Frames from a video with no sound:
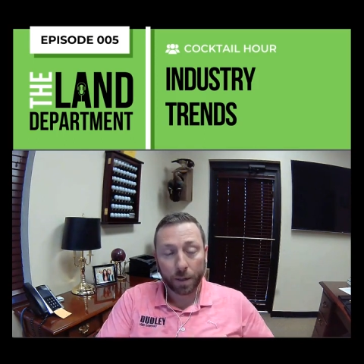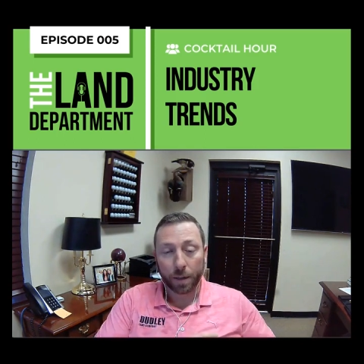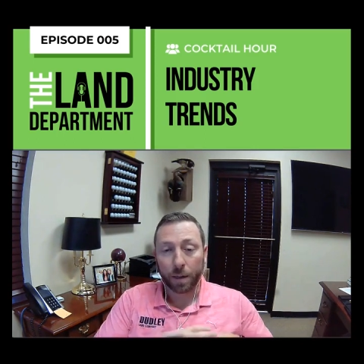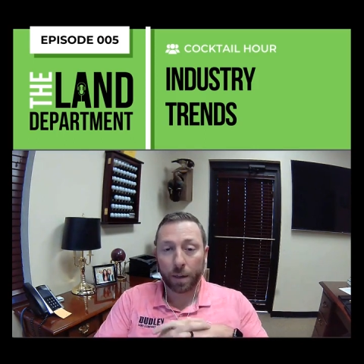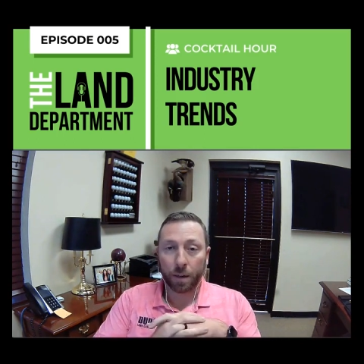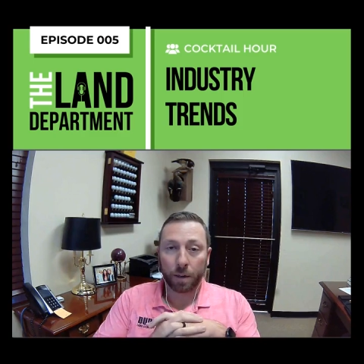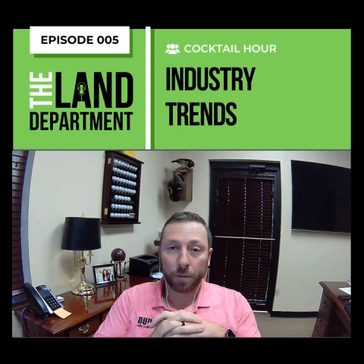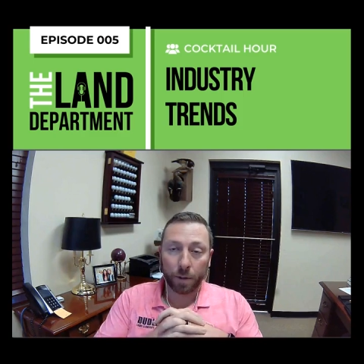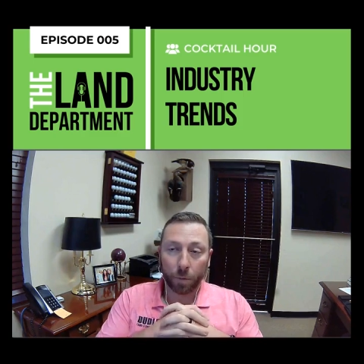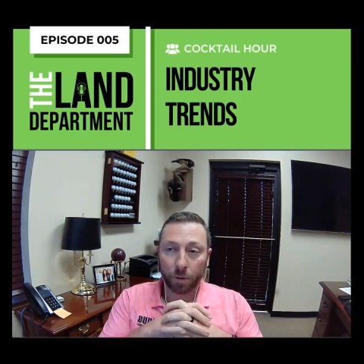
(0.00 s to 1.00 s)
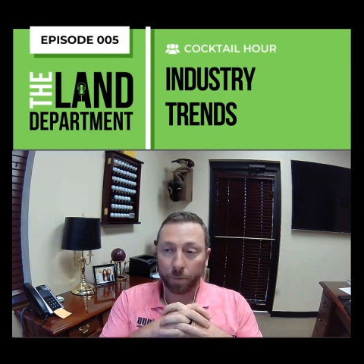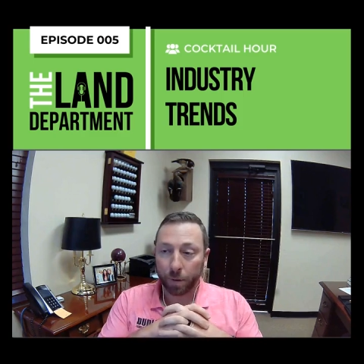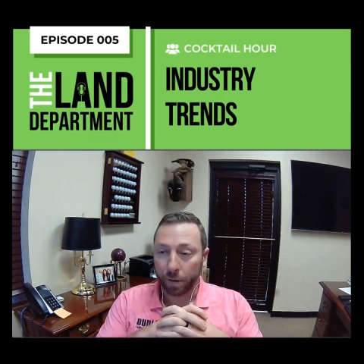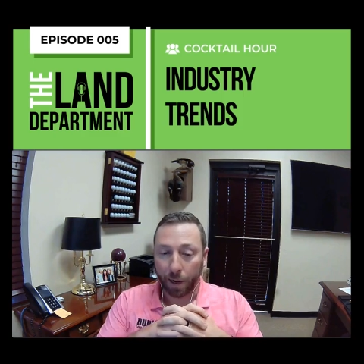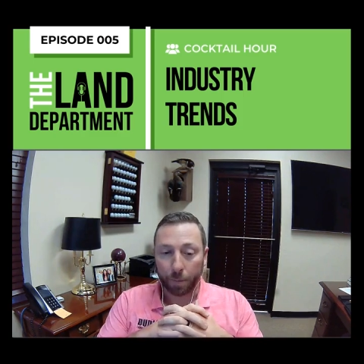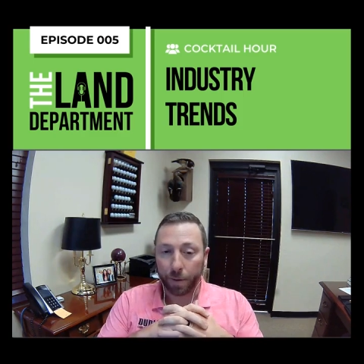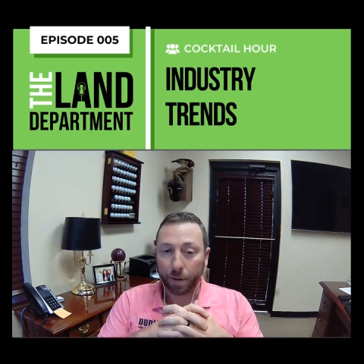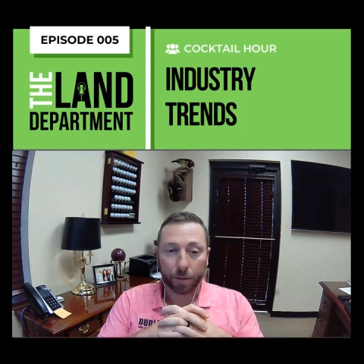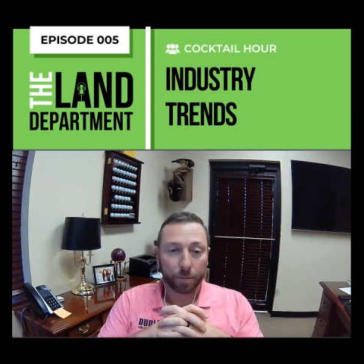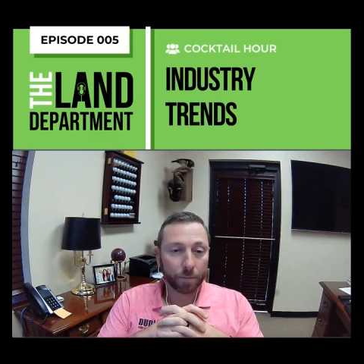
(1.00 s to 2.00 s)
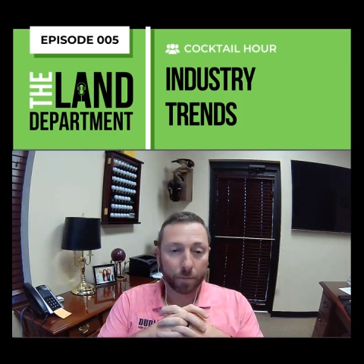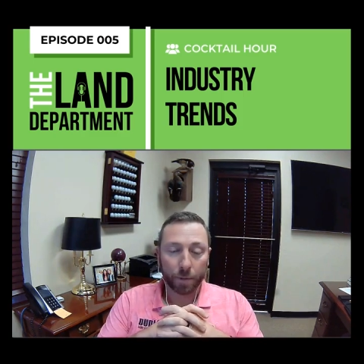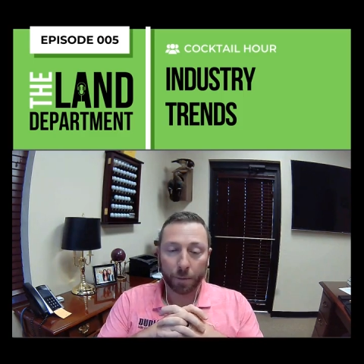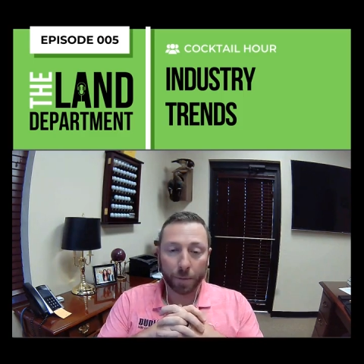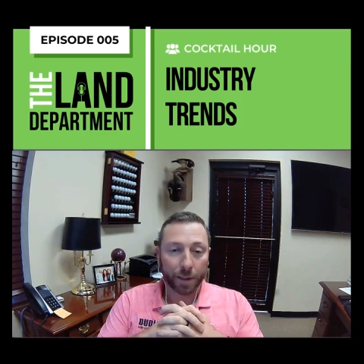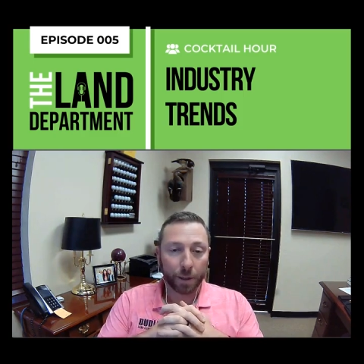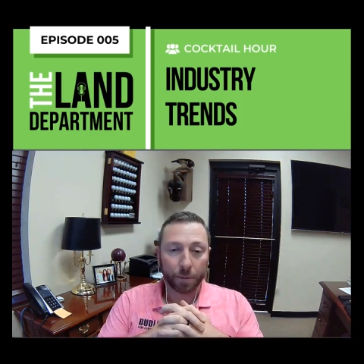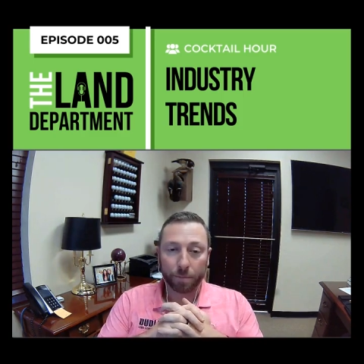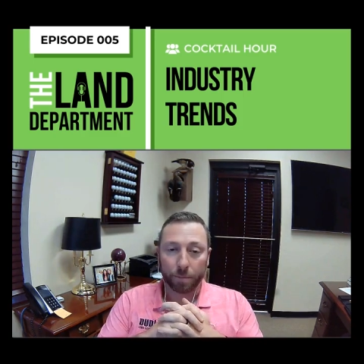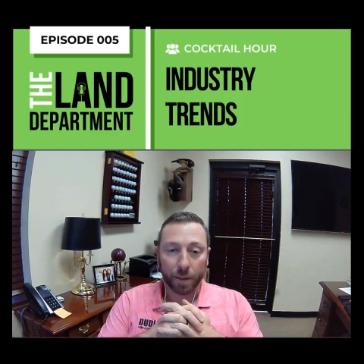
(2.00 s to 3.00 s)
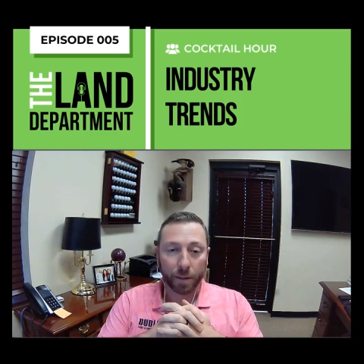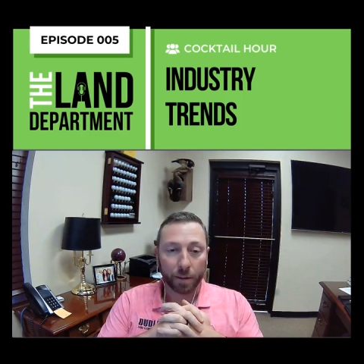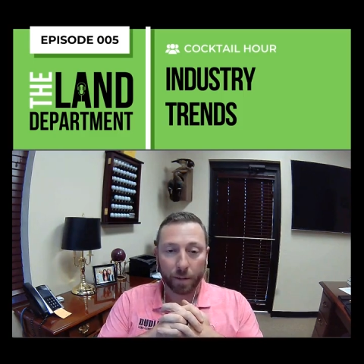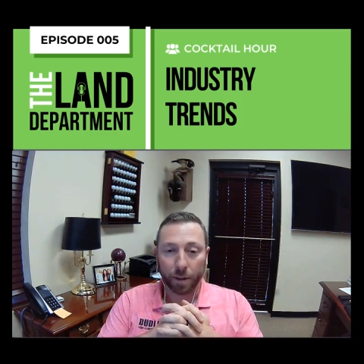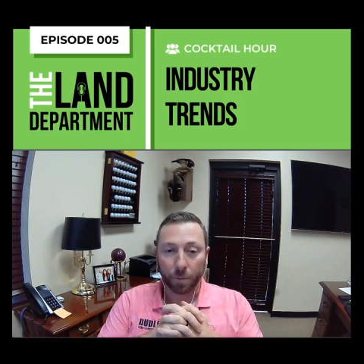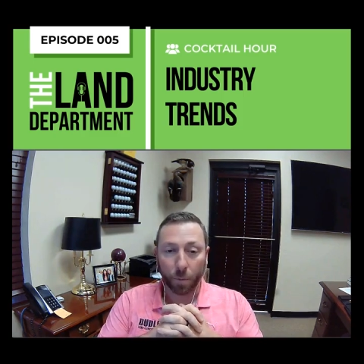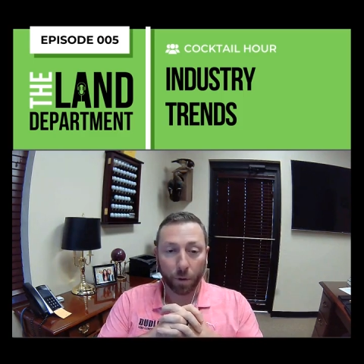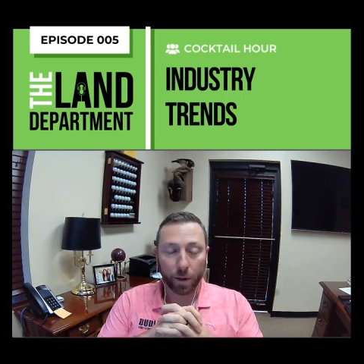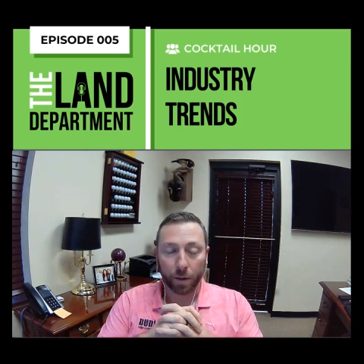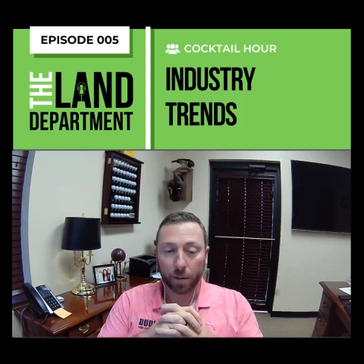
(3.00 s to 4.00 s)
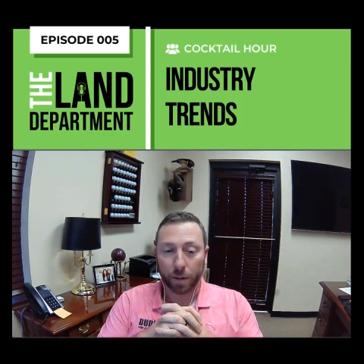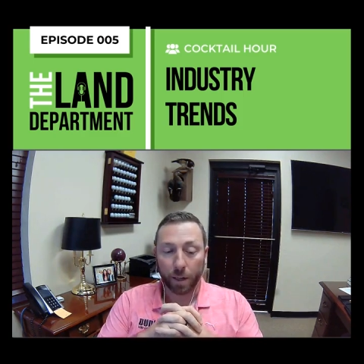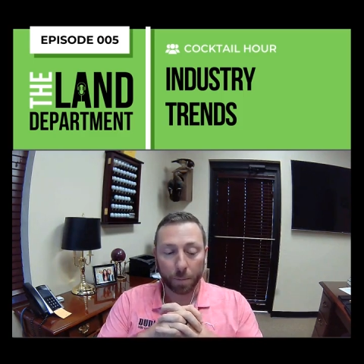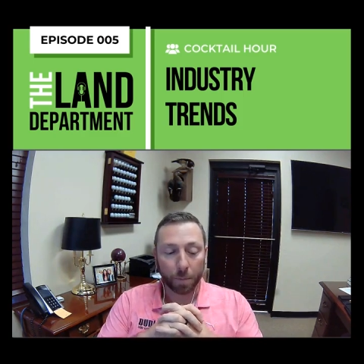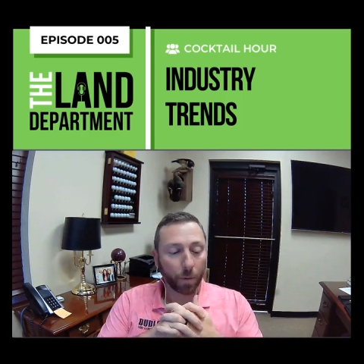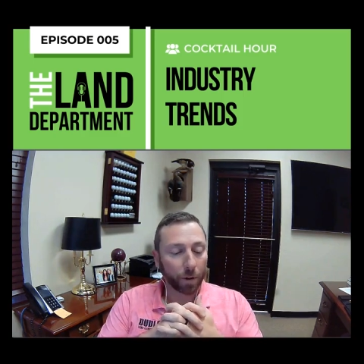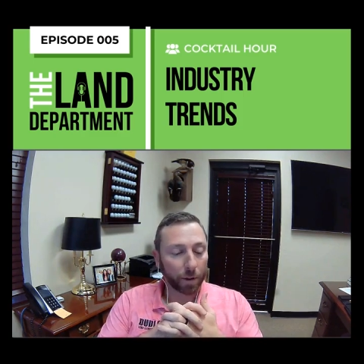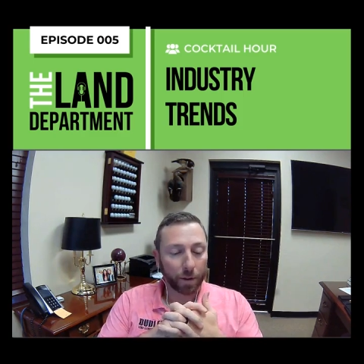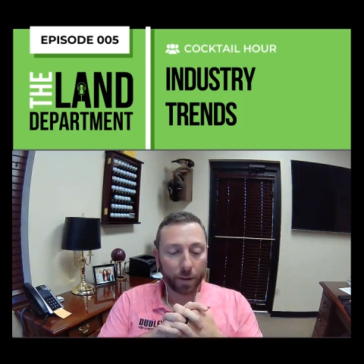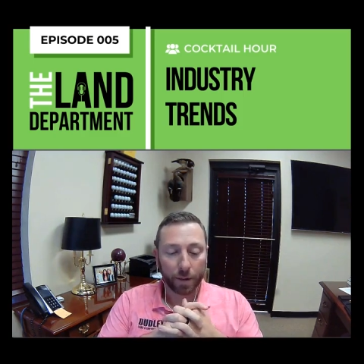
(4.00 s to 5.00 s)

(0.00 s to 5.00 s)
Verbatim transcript: Uh, and we've been happy to be able to get them and get them working and keep them working.